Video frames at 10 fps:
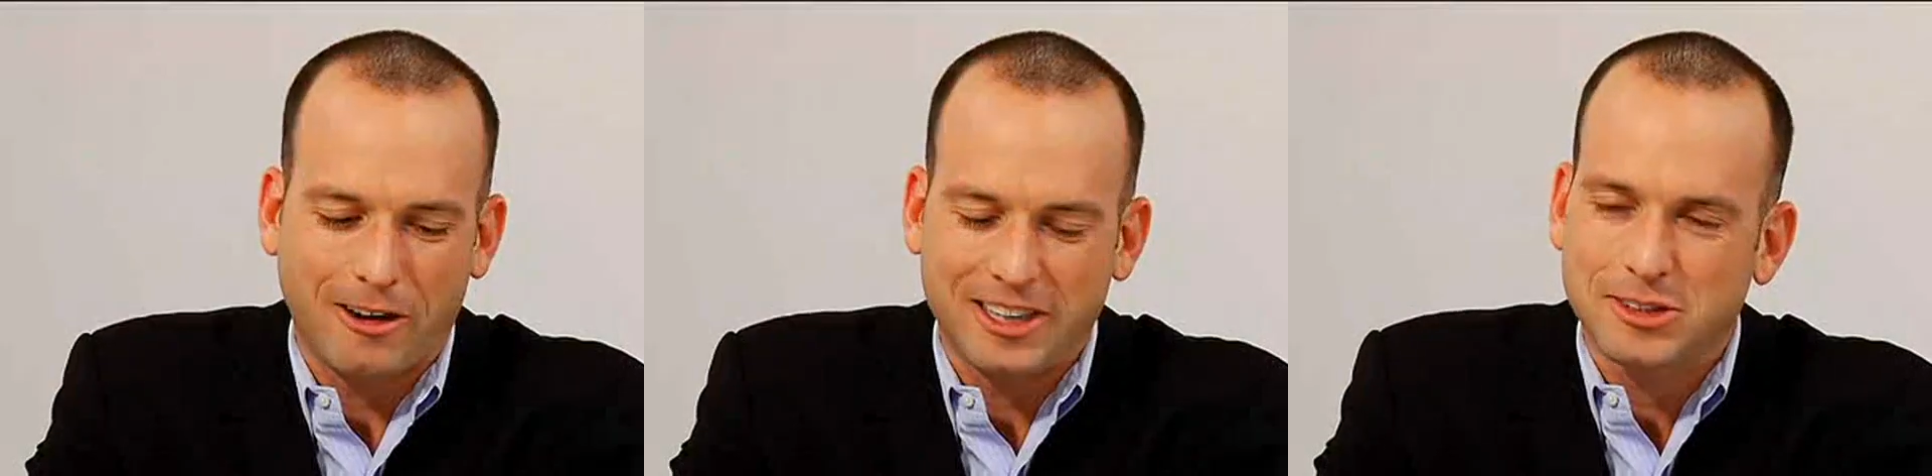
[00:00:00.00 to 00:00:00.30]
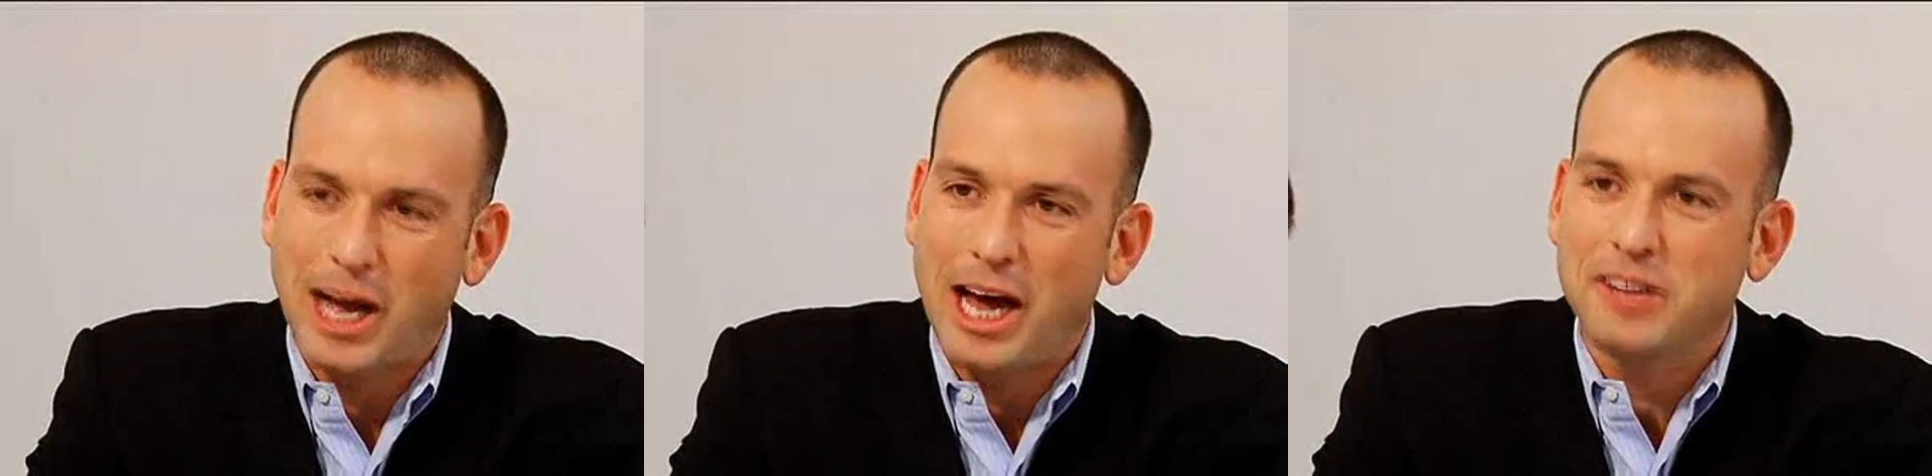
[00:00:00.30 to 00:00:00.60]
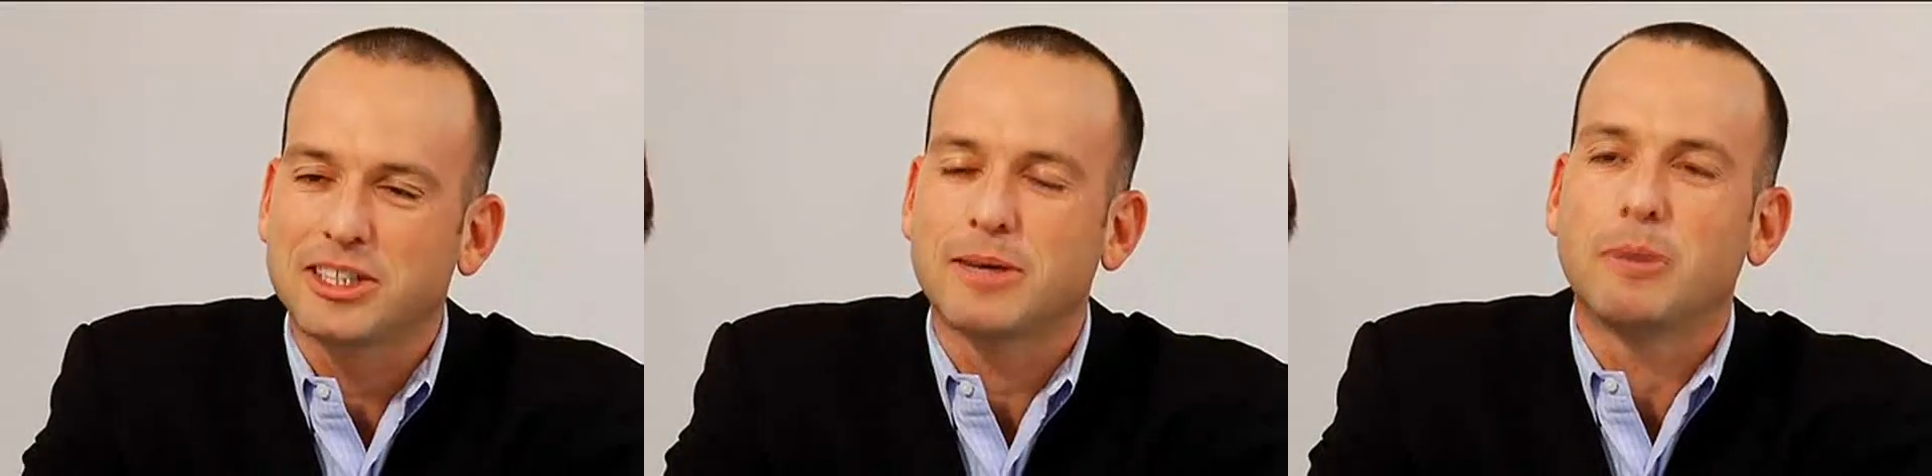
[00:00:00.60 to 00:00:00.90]
All right, so
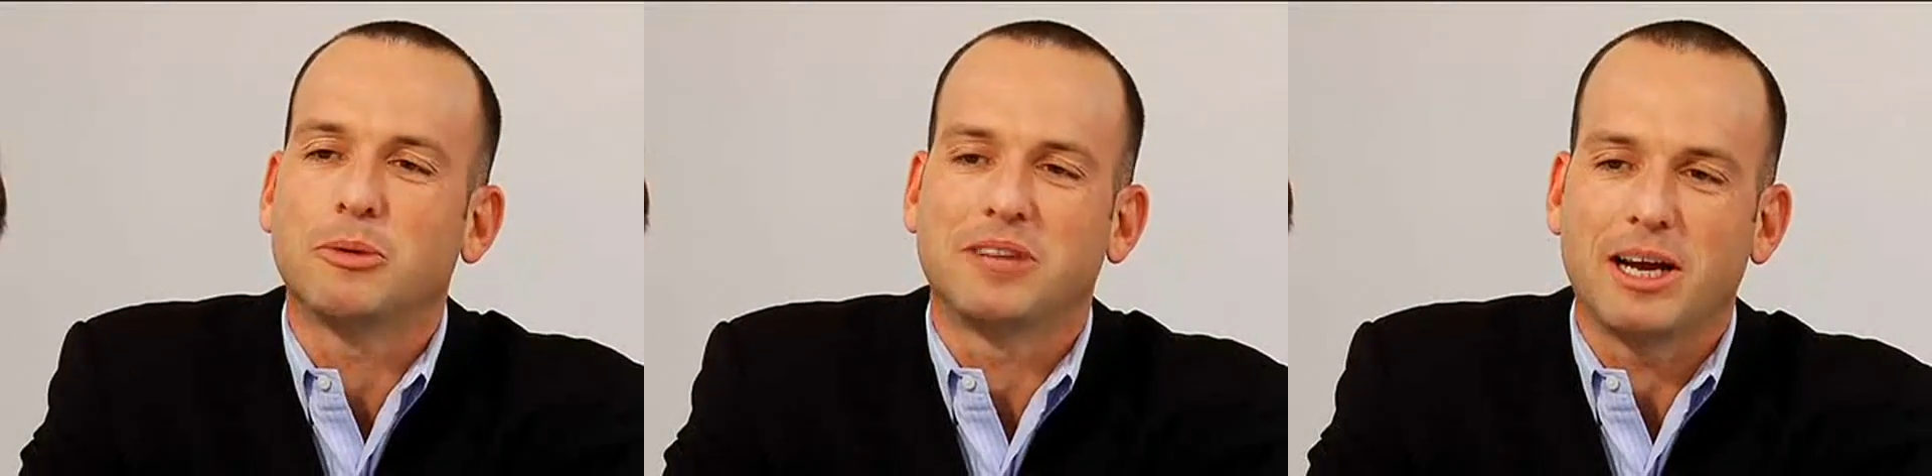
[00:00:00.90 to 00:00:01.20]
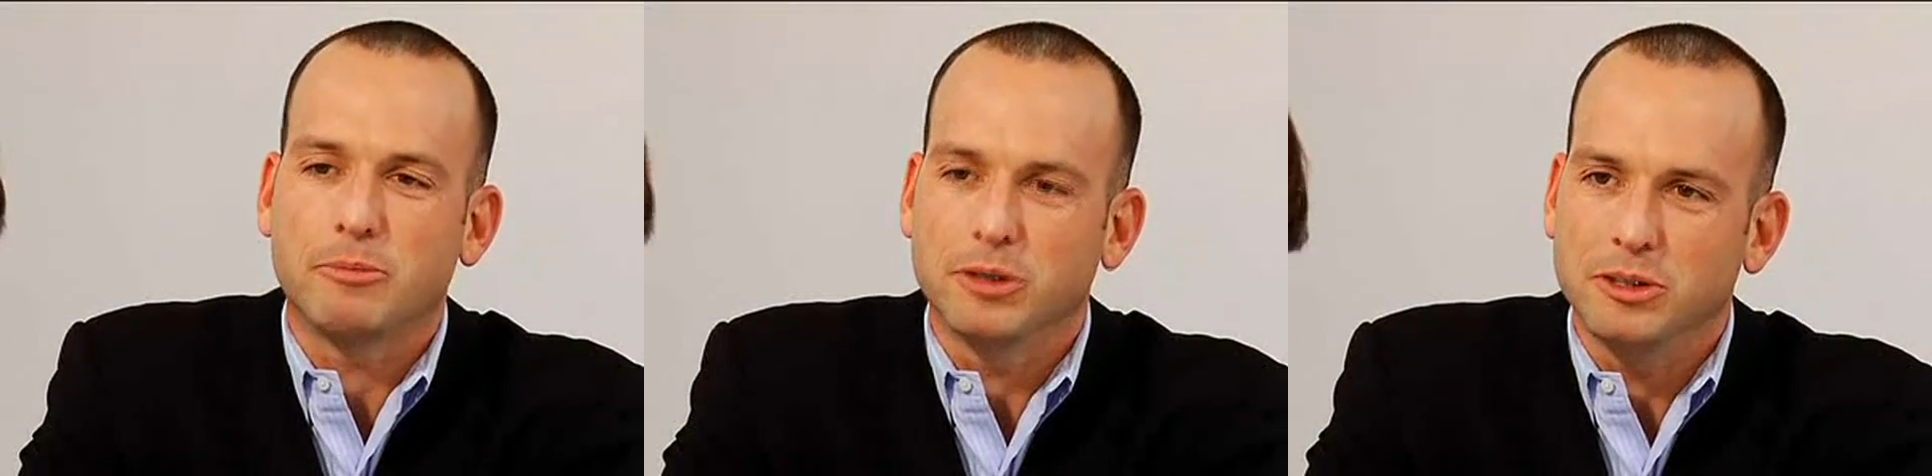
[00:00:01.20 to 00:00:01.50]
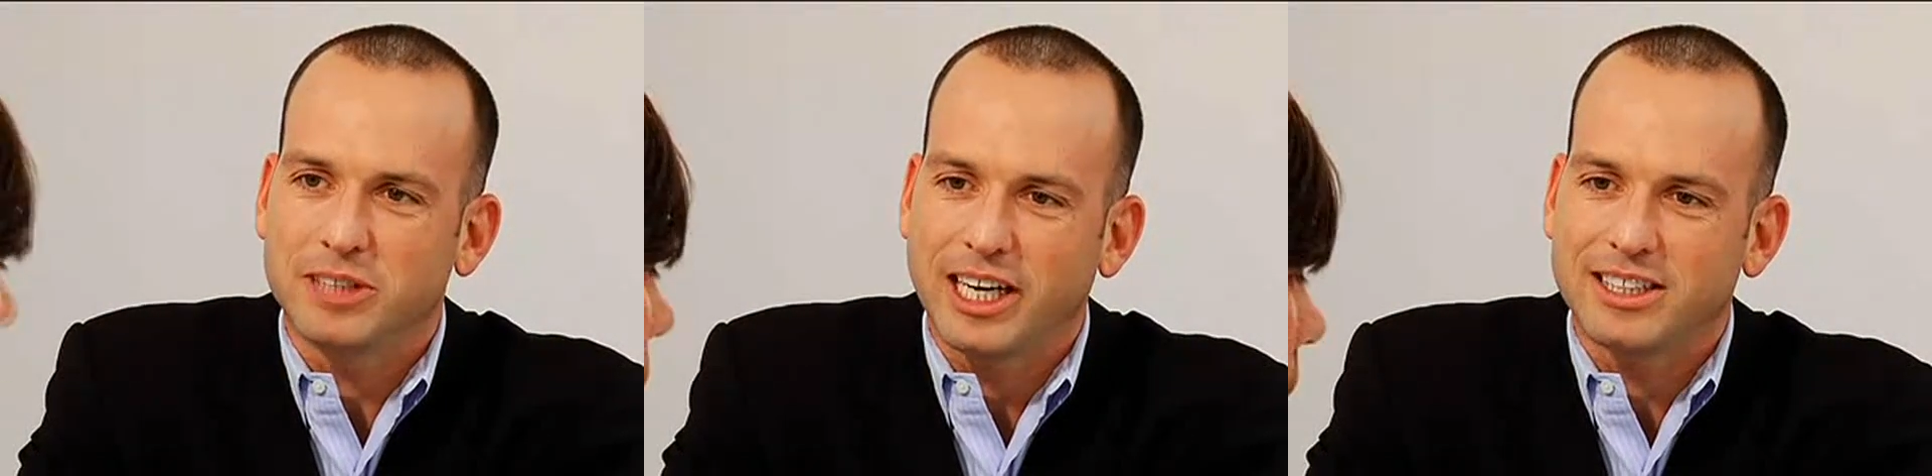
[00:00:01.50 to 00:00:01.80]
how did you come up with Diaper
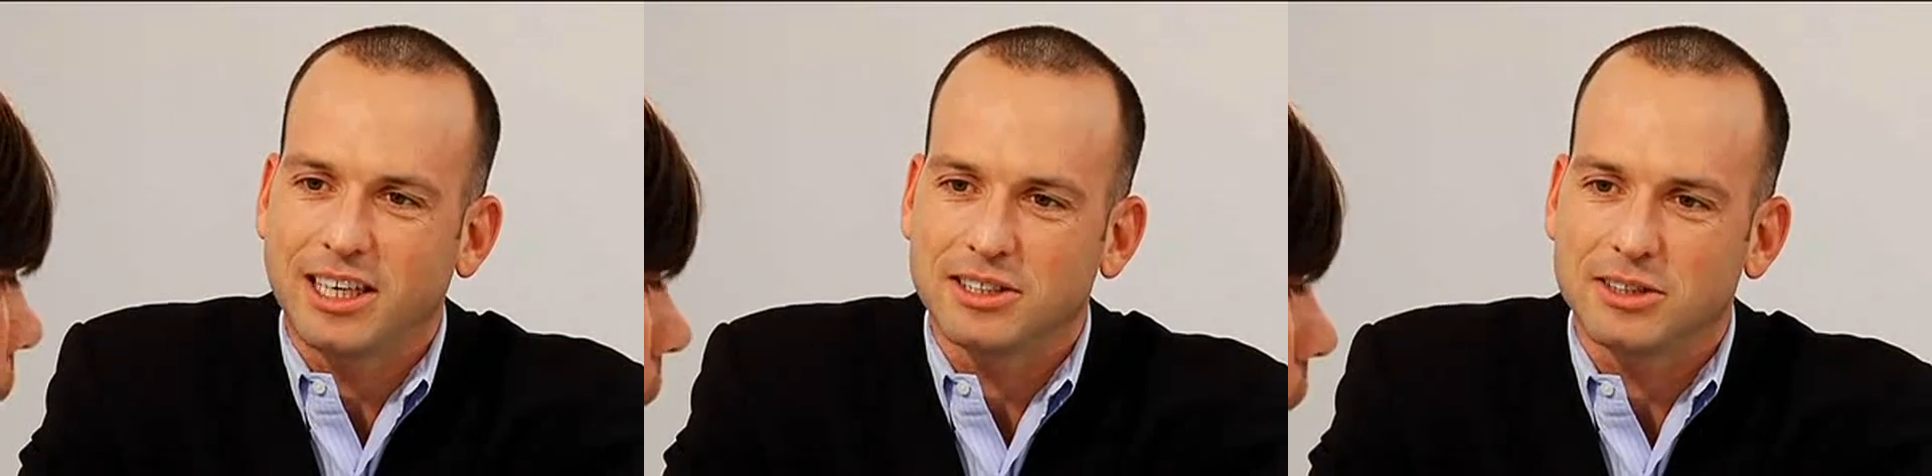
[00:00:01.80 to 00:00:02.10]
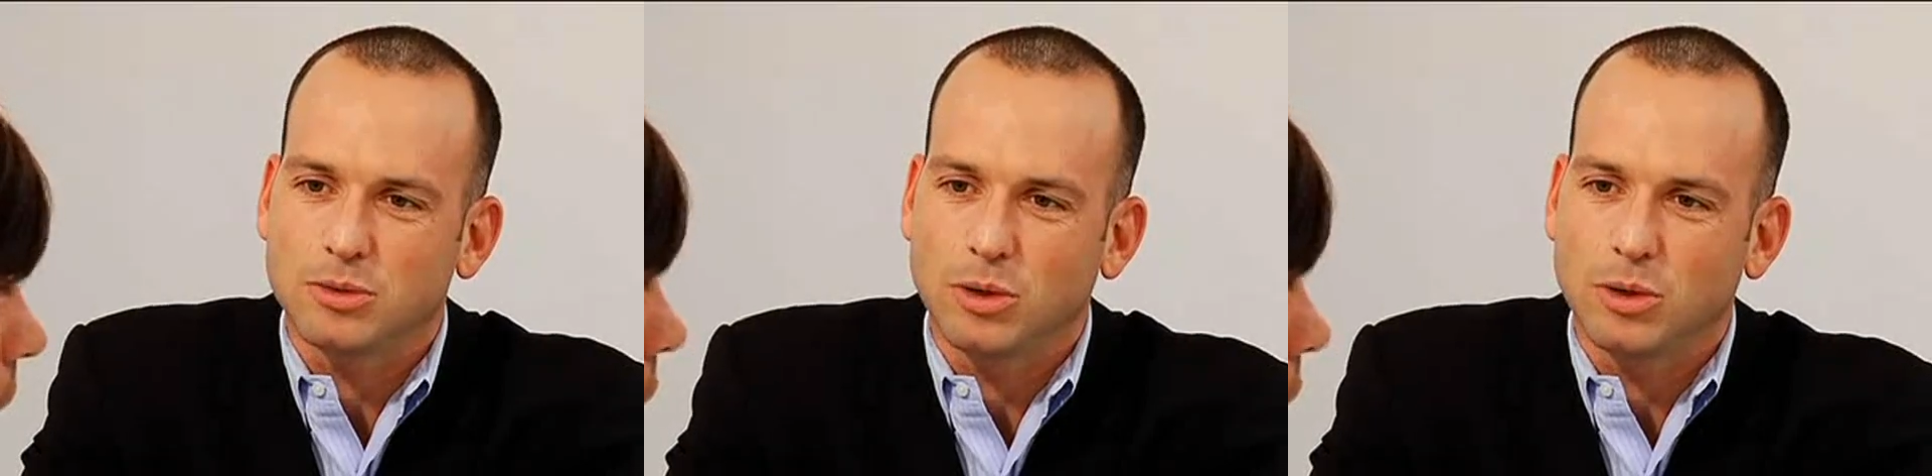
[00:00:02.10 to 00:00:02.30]
Dude? Got to tell us a